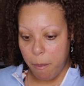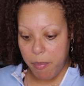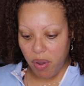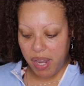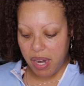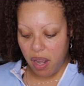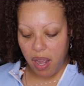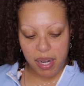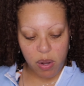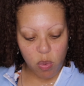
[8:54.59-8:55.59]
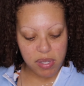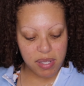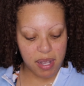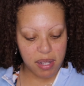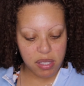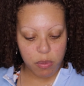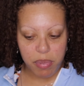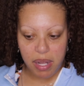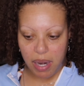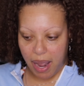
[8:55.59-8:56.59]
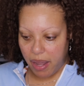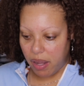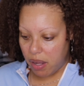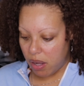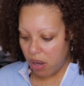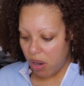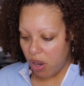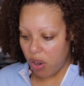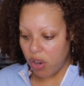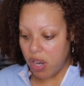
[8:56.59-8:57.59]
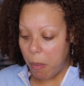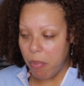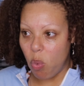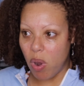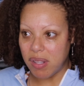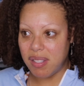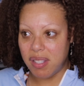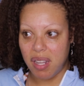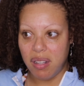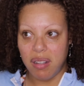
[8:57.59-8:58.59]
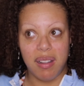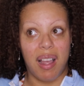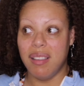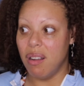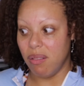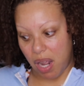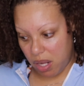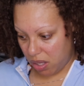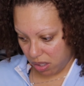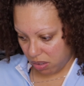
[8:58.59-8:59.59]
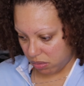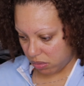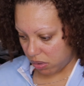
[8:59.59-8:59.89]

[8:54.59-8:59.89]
milk and honey was said to be like her number one scent I don't like it